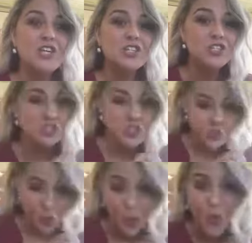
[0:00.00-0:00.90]

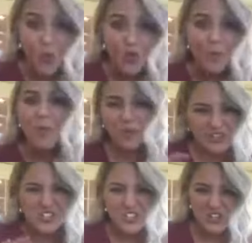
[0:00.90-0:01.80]
school. But we're
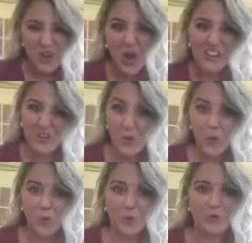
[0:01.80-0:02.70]
just going to call it
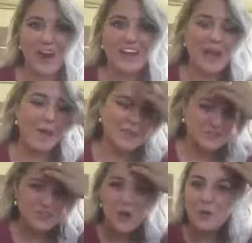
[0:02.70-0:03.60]
cool right now
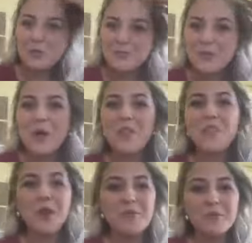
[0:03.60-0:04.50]
because
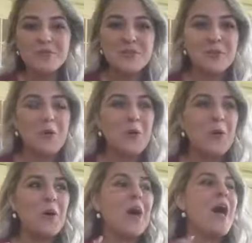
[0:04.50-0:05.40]
thermals are
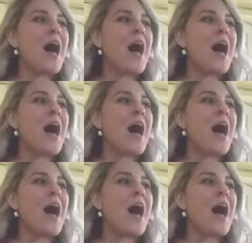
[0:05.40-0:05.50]
cool.